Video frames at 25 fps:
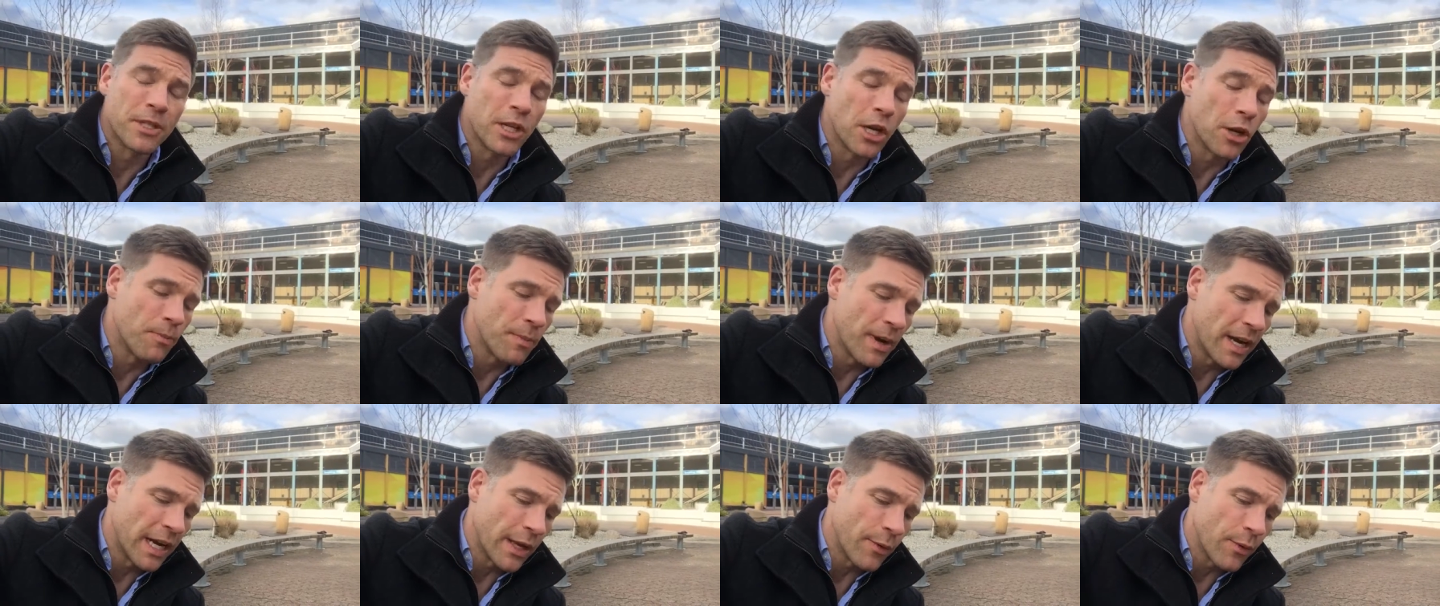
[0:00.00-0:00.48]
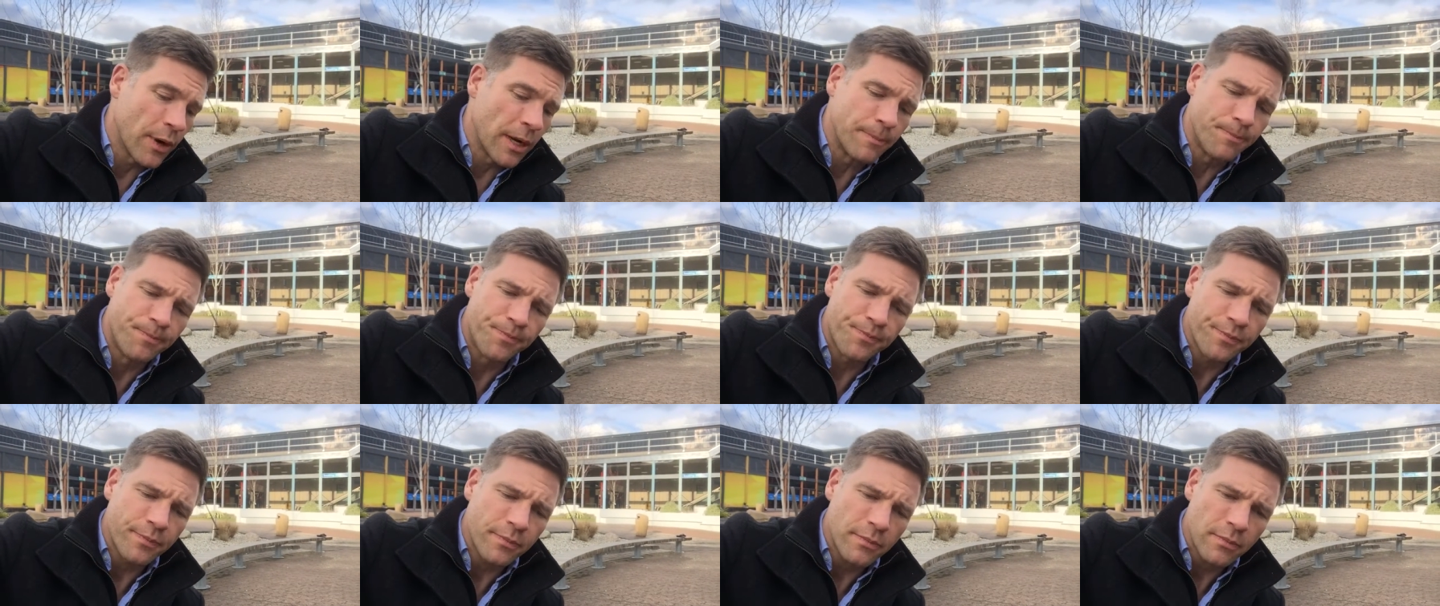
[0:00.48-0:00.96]
So
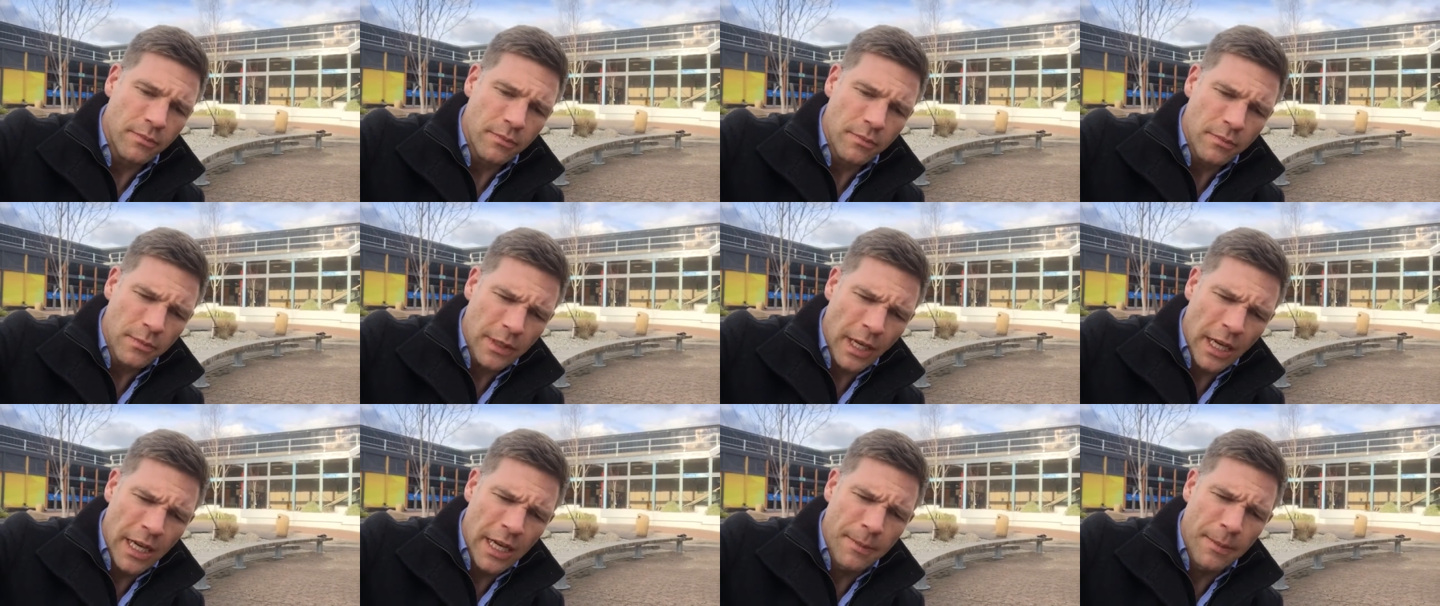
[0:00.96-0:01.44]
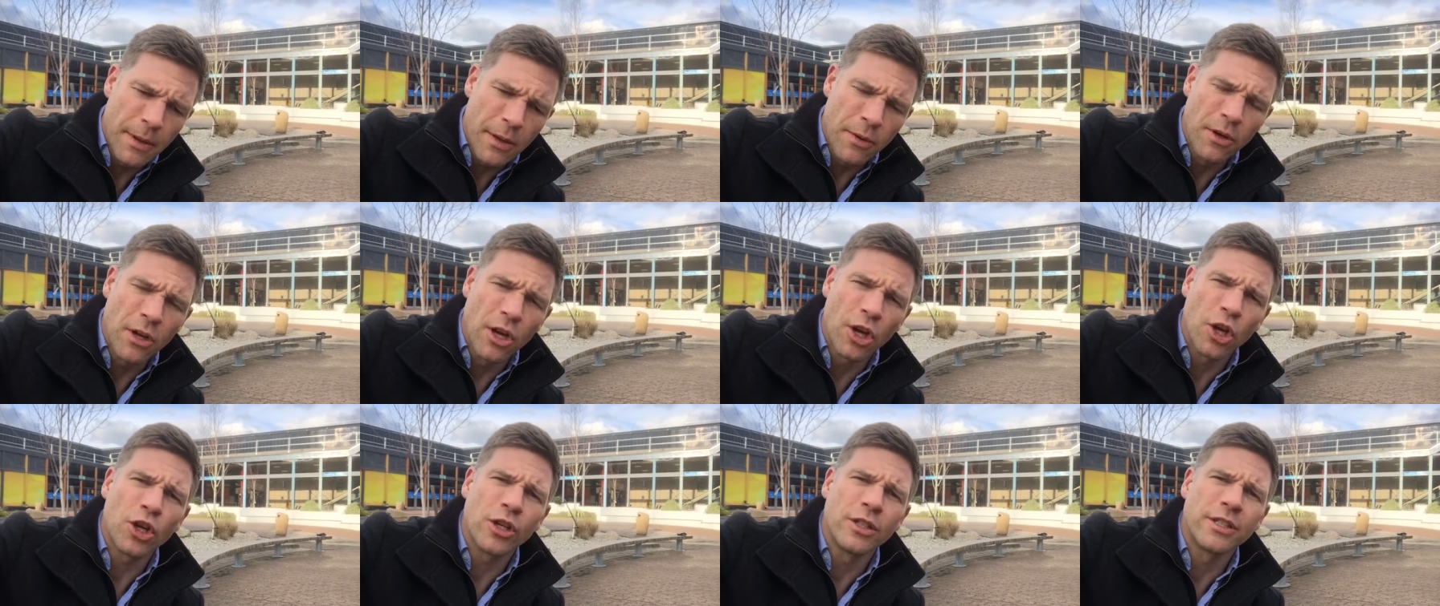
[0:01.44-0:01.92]
anyway, um,
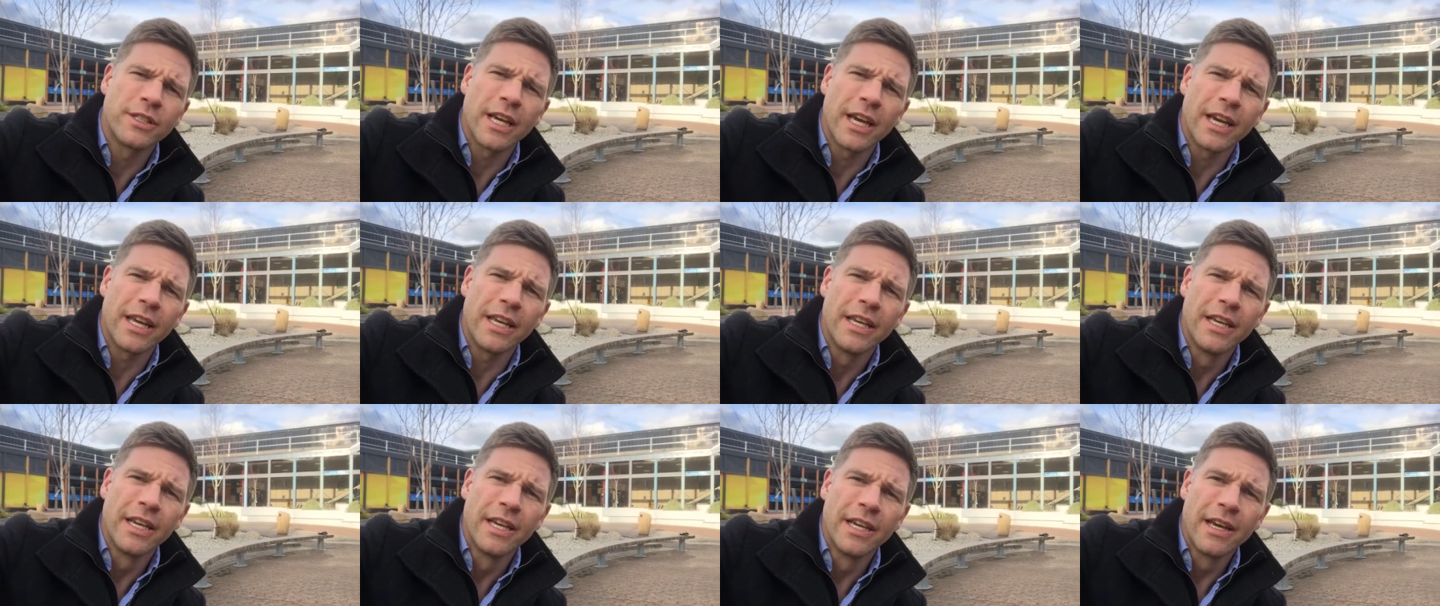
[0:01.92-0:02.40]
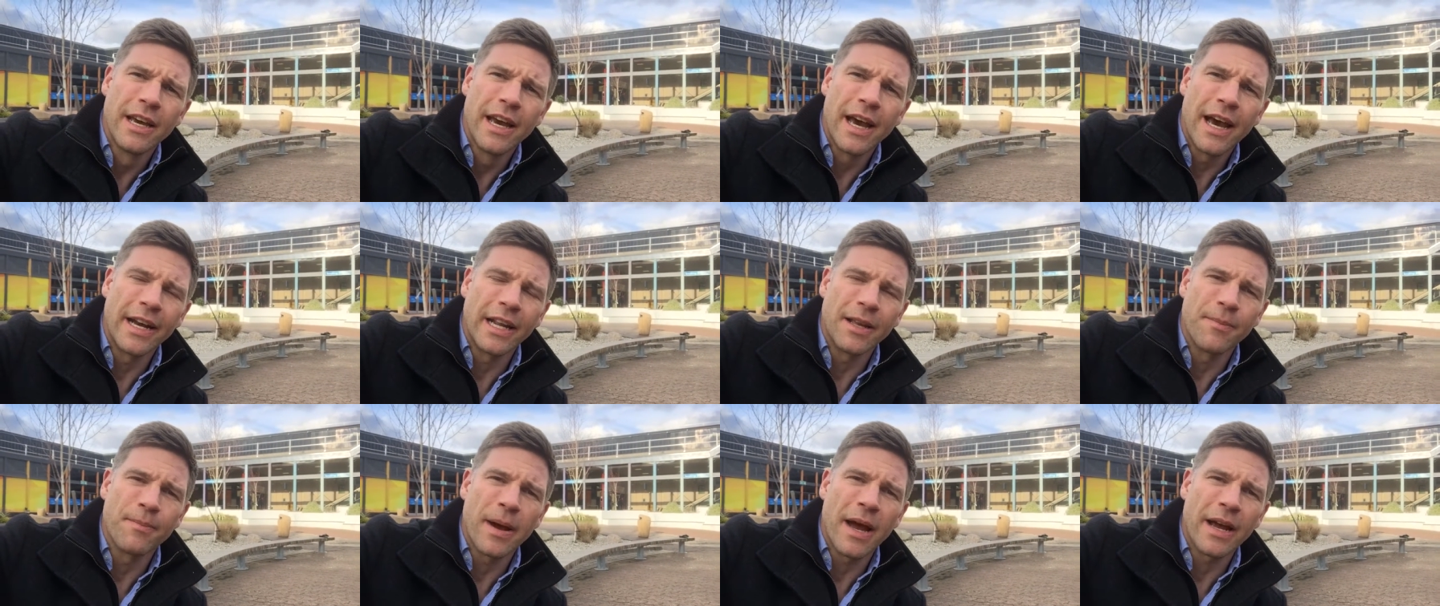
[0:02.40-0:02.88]
a good day
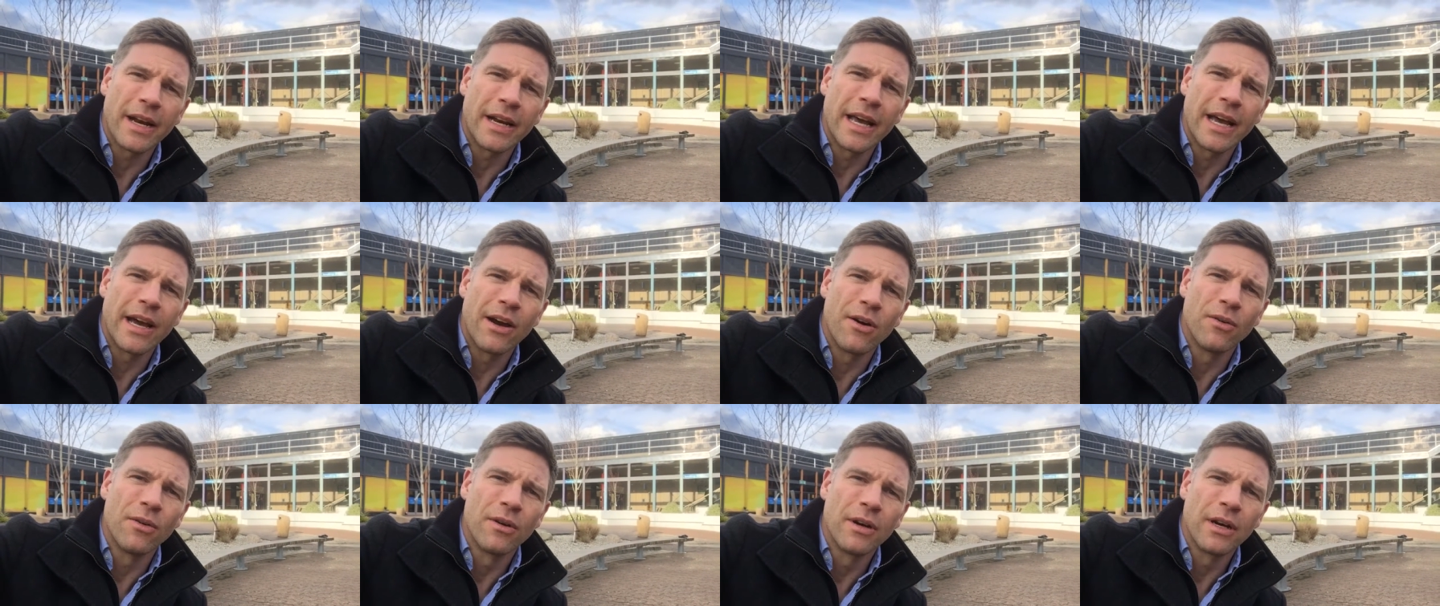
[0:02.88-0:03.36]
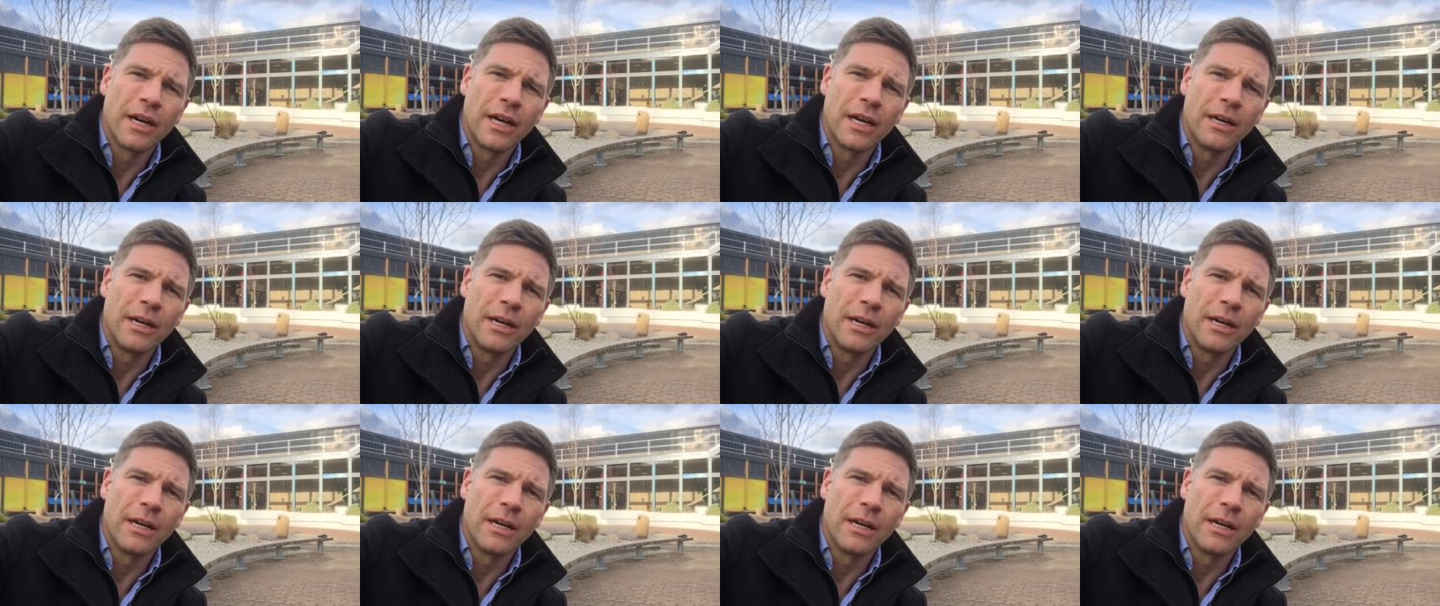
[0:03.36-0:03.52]
heading back now.